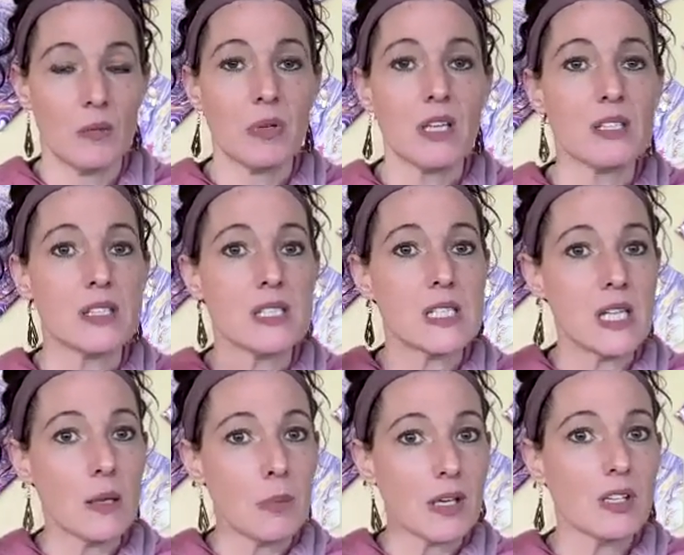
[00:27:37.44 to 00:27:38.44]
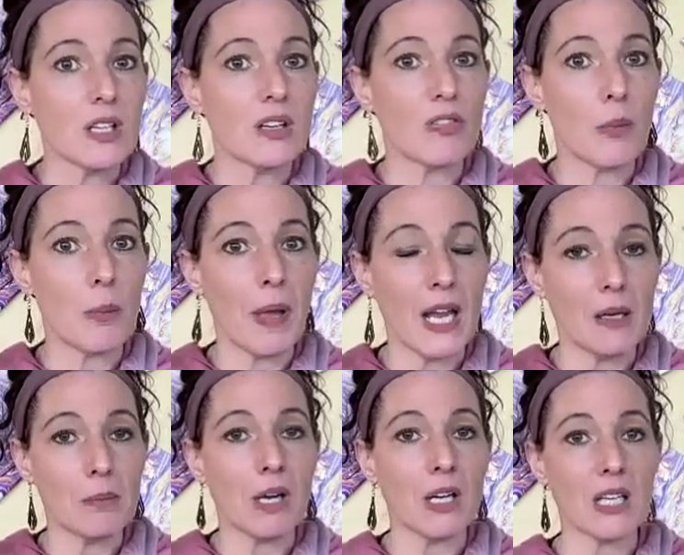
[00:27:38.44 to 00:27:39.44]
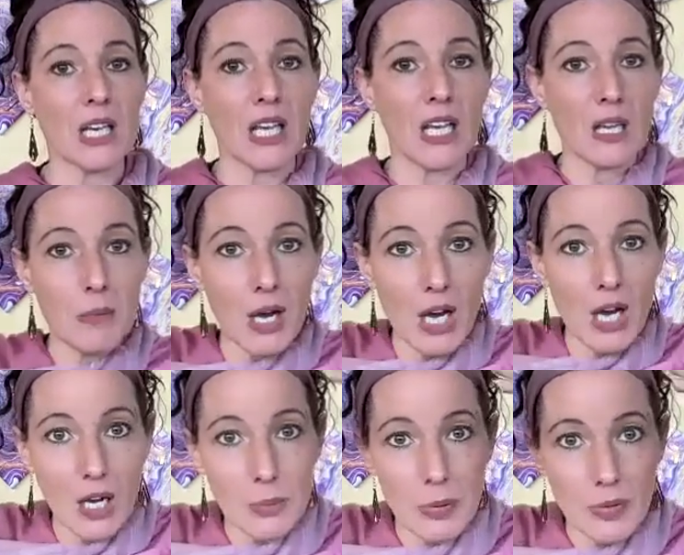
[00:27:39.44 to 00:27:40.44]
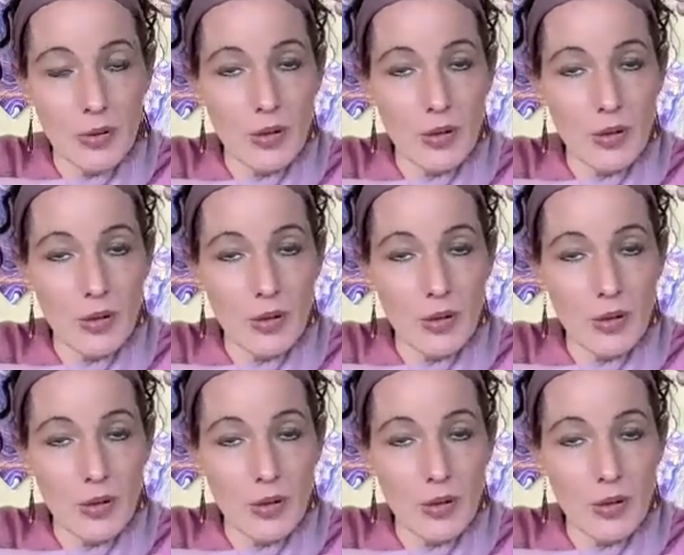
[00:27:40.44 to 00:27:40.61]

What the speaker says: Because typically, if a pain body came up